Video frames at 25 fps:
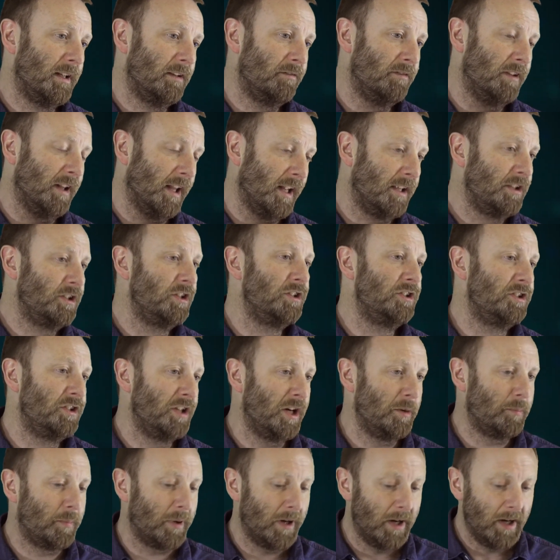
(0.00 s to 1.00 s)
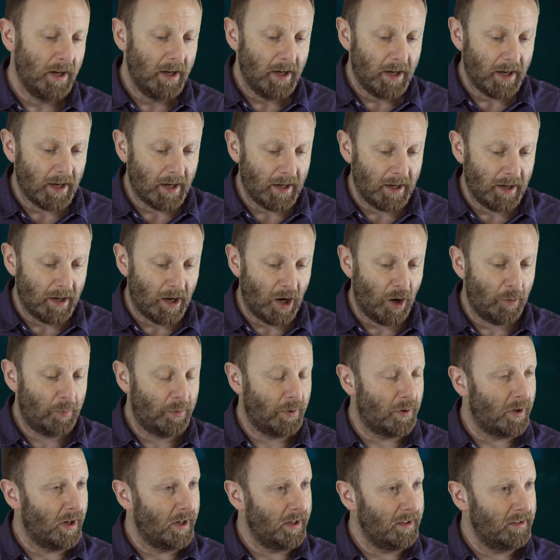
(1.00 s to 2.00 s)
relationship
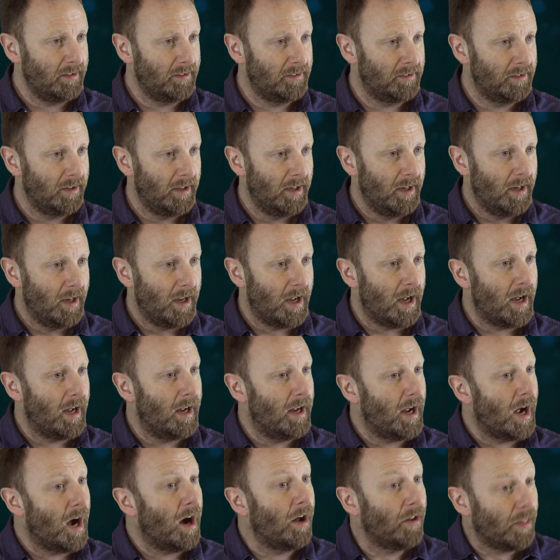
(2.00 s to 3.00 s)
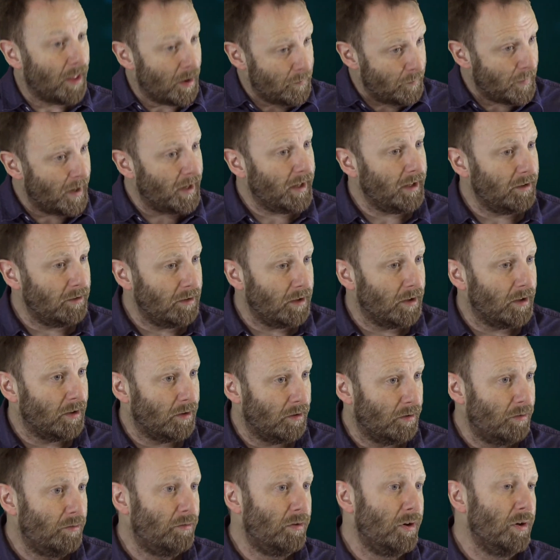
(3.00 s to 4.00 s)
operates? Are there many
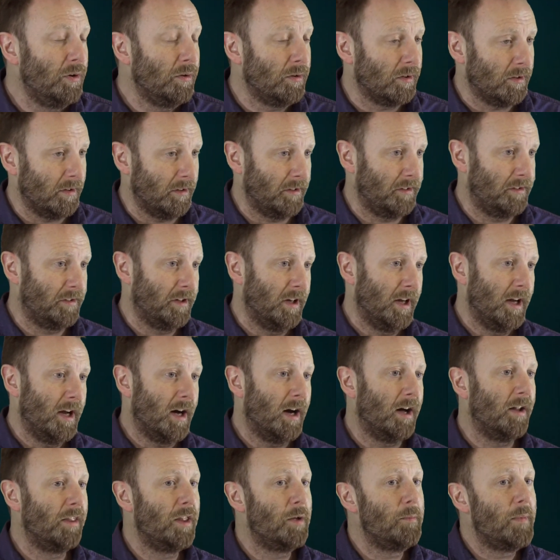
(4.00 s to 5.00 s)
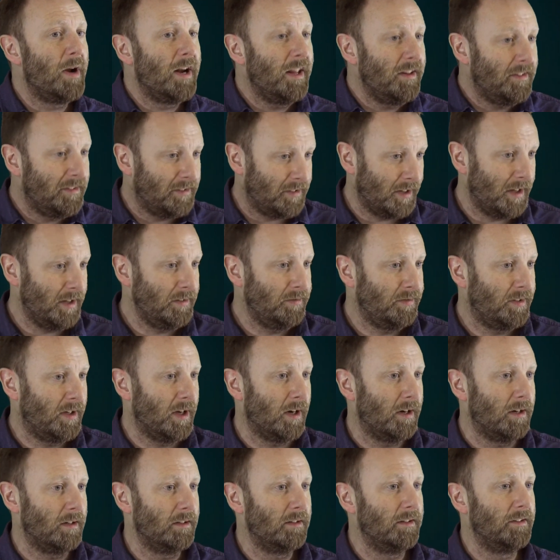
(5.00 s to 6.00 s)
rules? Are there many
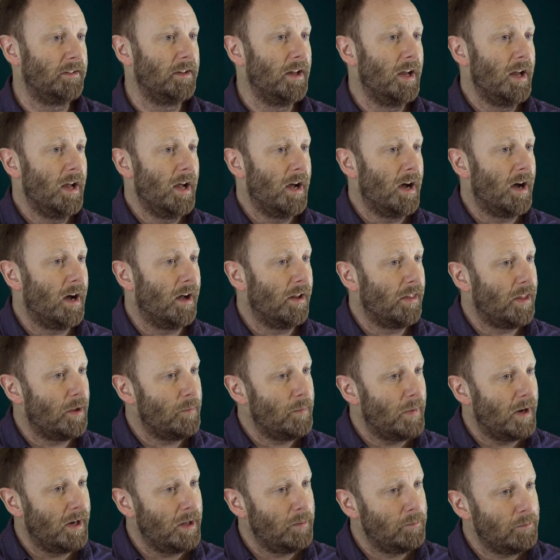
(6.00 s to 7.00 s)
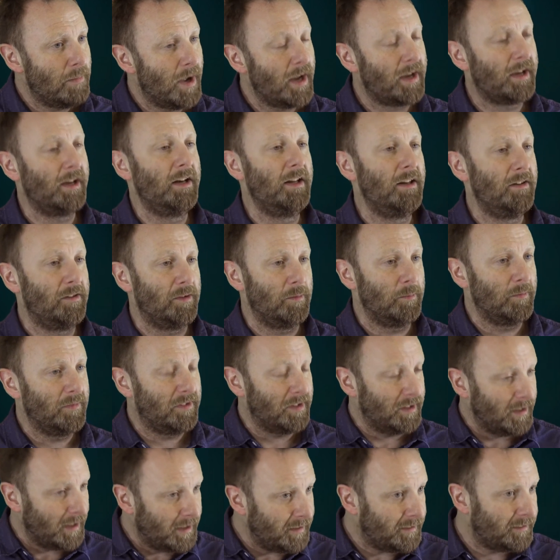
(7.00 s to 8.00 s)
safeguards? Are there many mechanisms
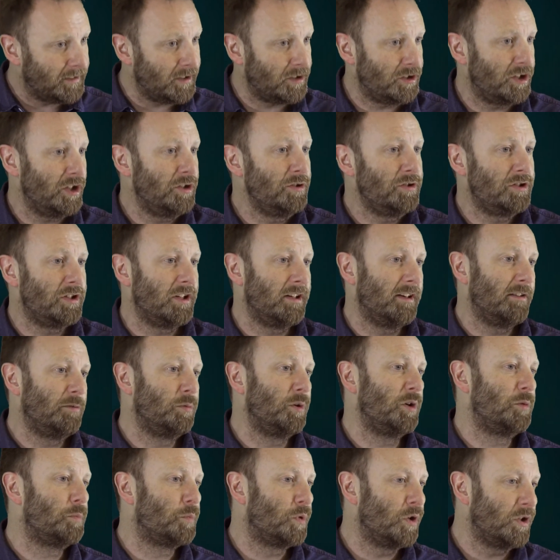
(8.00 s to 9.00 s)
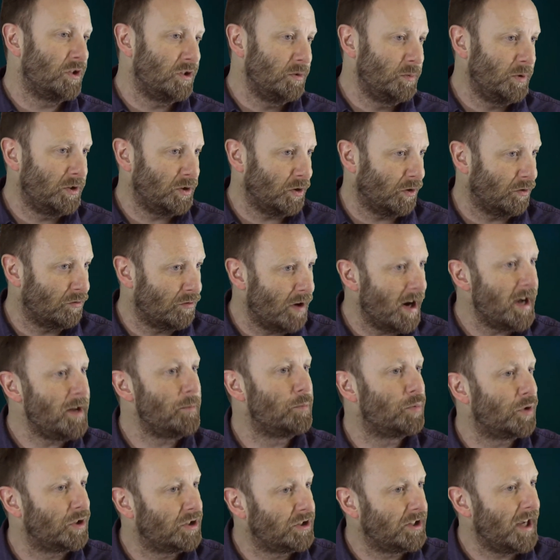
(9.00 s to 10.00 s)
and institutions which already
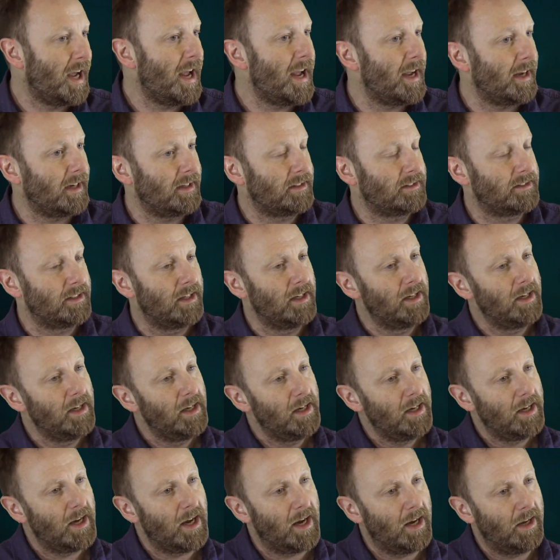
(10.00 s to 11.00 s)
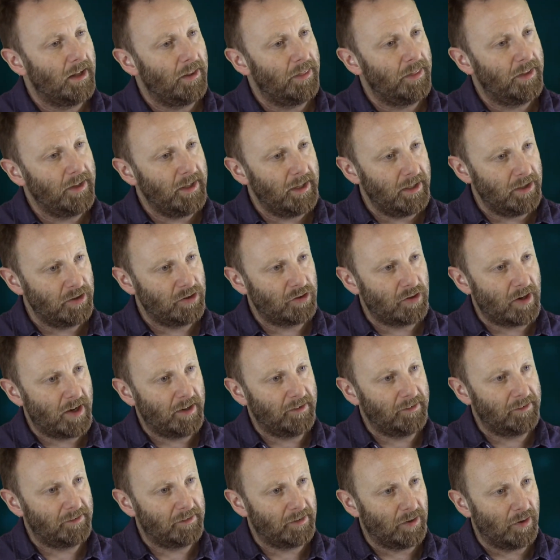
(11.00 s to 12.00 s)
protect the
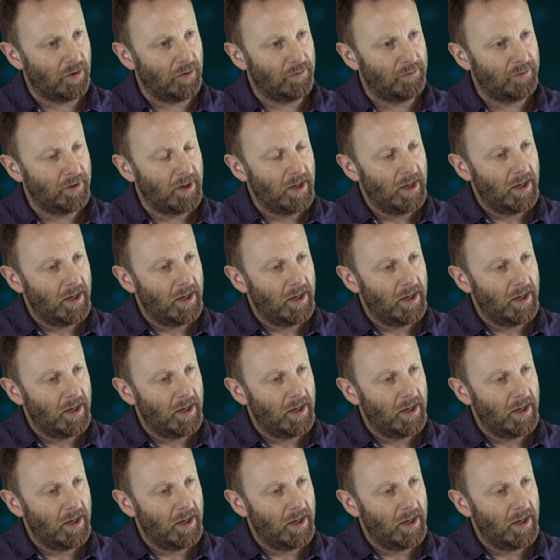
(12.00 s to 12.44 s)
interests of